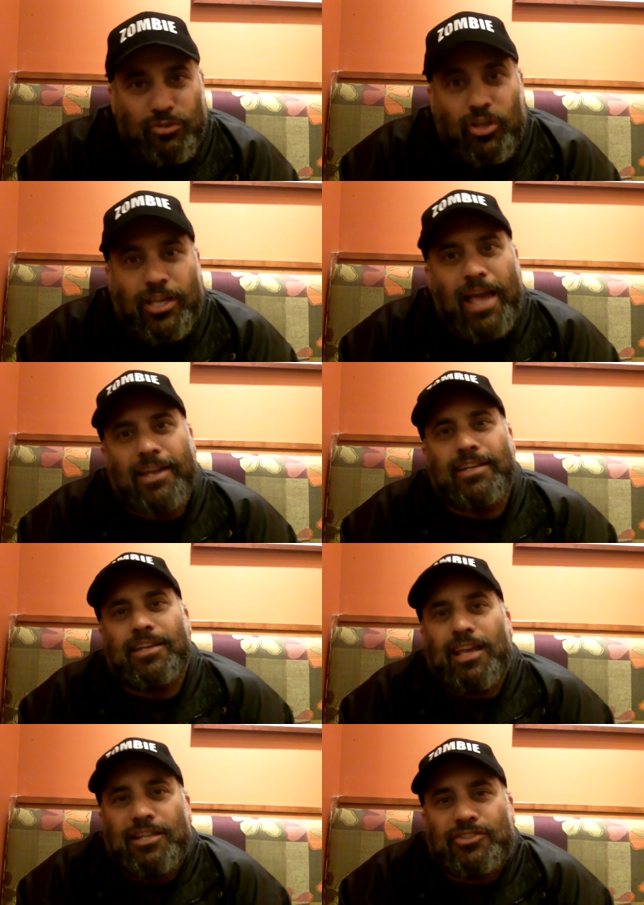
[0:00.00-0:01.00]
look at
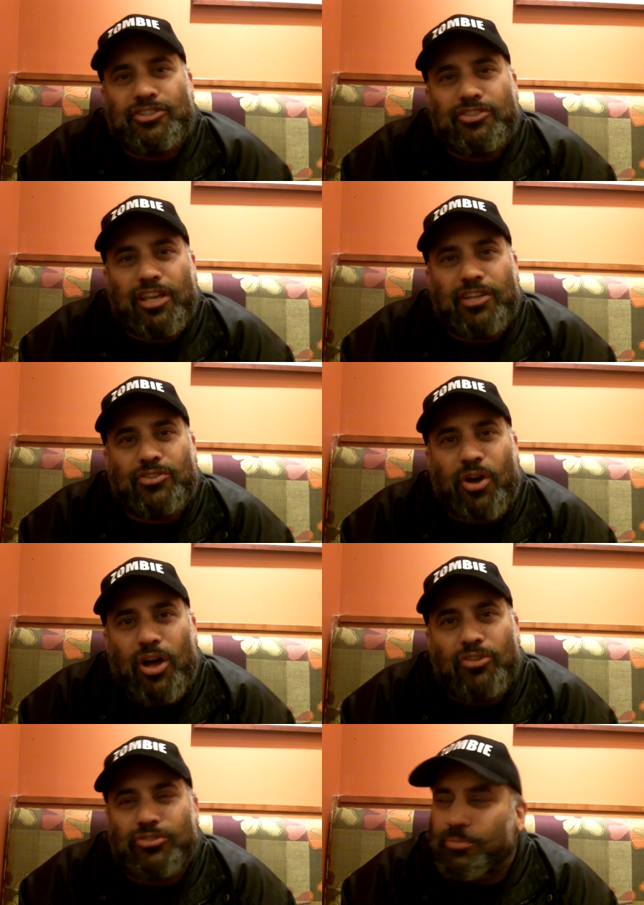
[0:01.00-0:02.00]
it, and she said it's
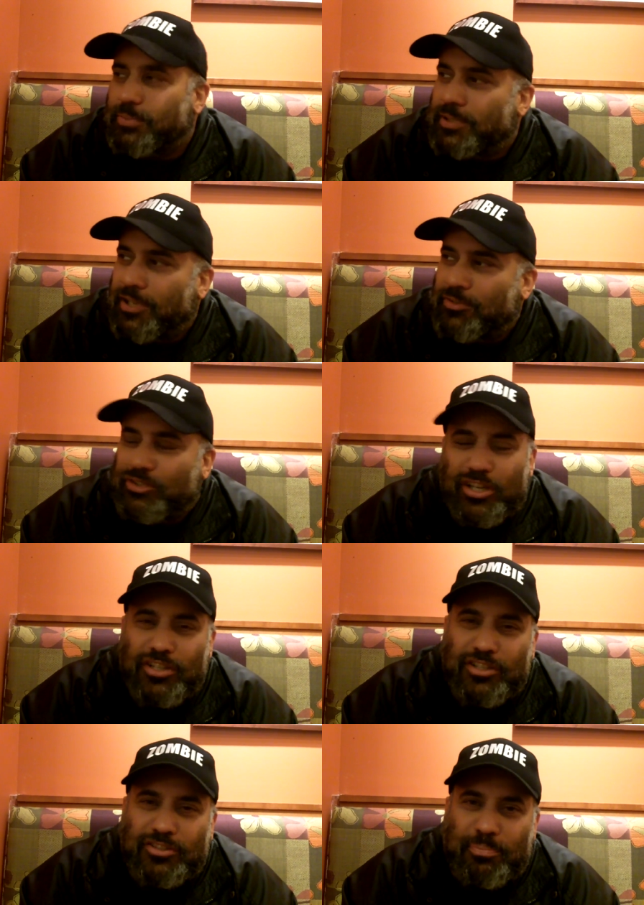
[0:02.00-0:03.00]
awesome. There's
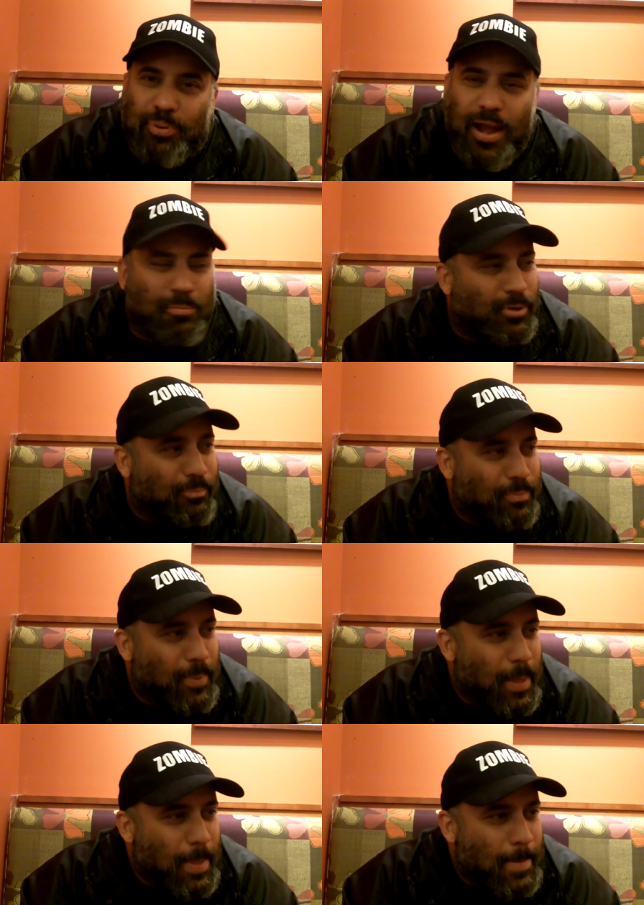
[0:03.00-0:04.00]
a there's a problem.
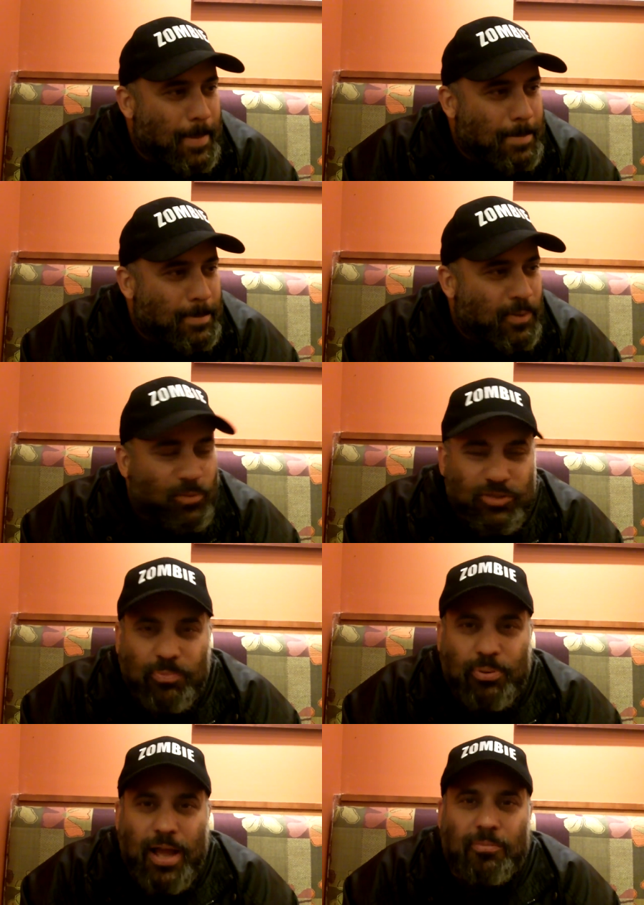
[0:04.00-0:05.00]
What's
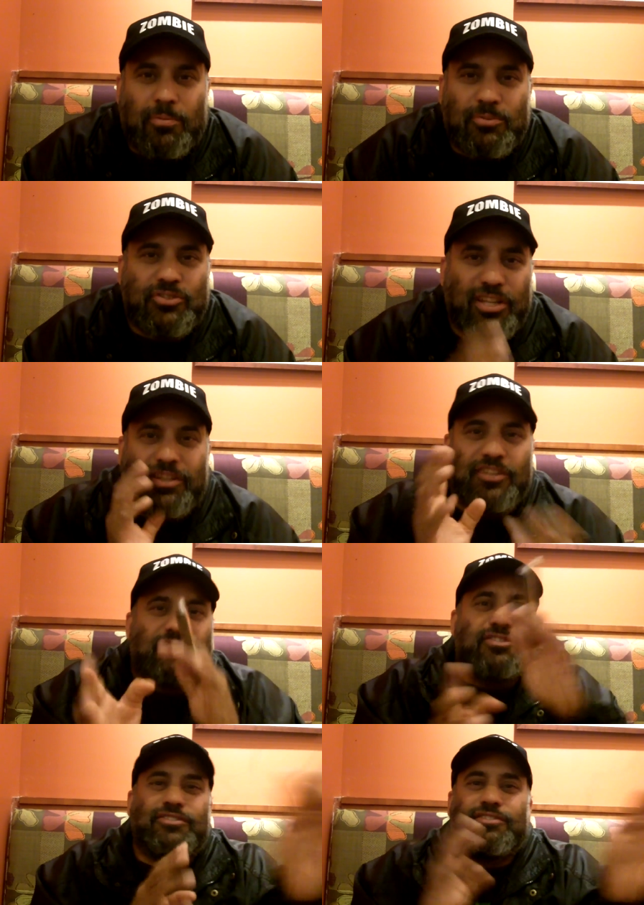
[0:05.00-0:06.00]
the problem? She said
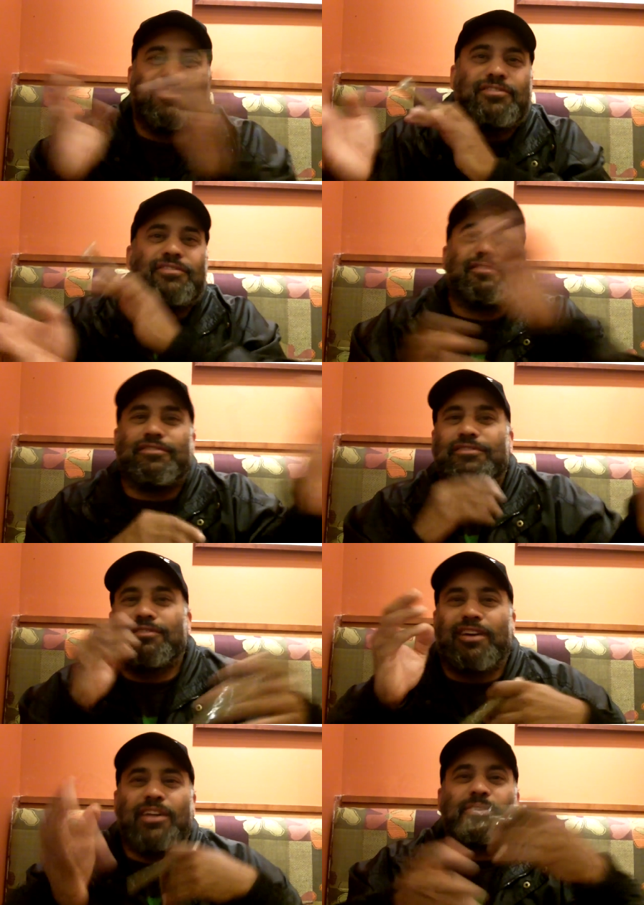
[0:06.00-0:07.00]
this.
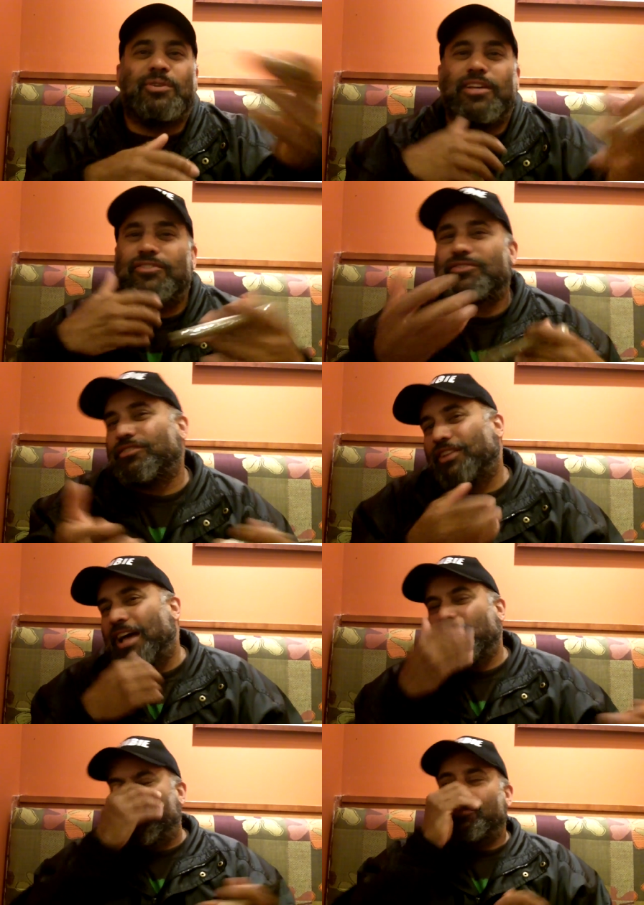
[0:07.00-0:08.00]
Do this. A
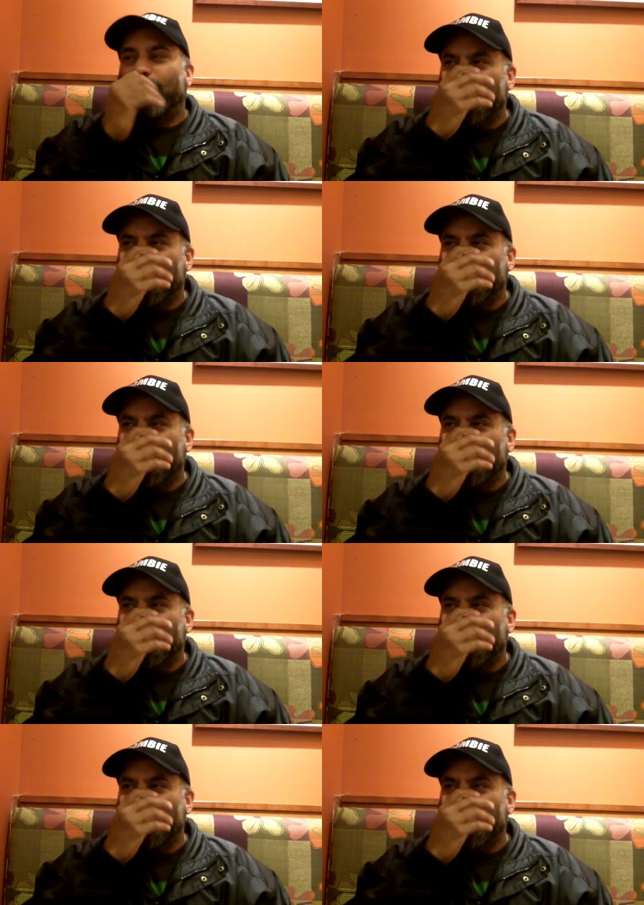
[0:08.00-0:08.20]
lot of